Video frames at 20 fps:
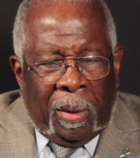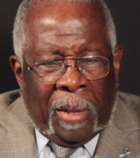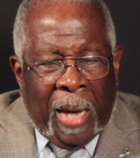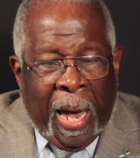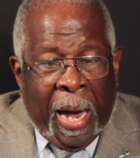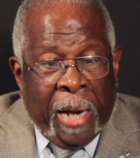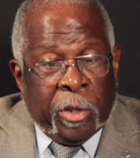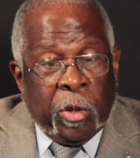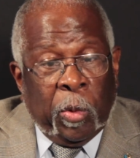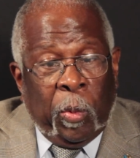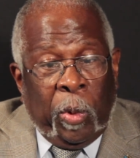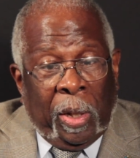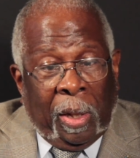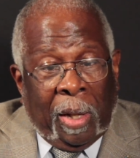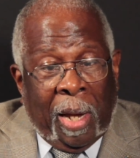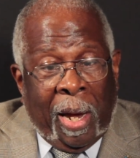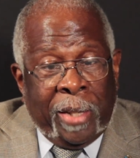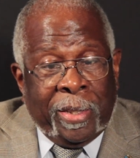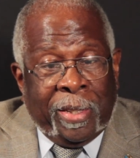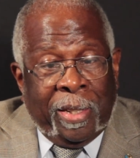actually we're
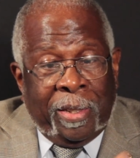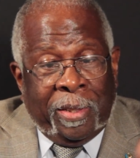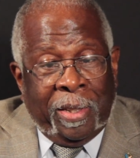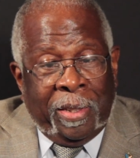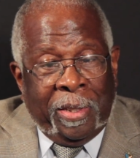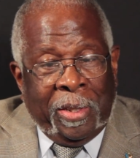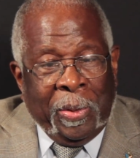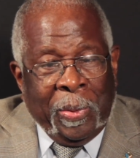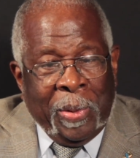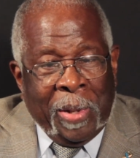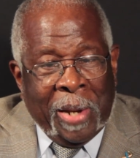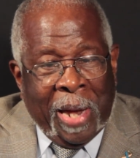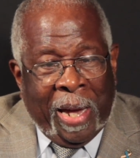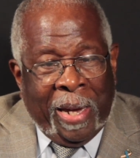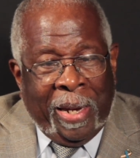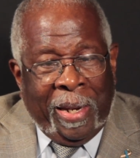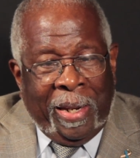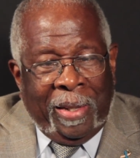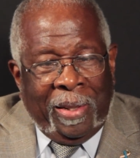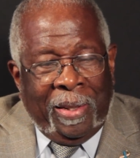licensed to do
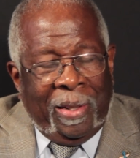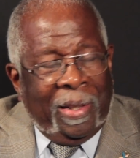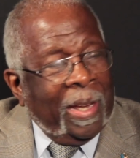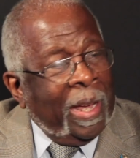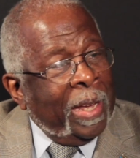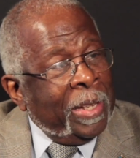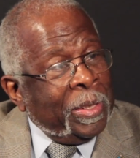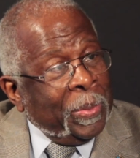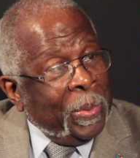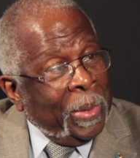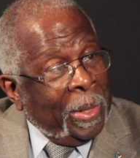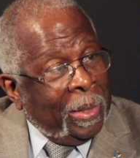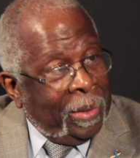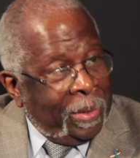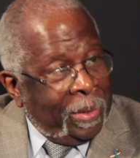night as well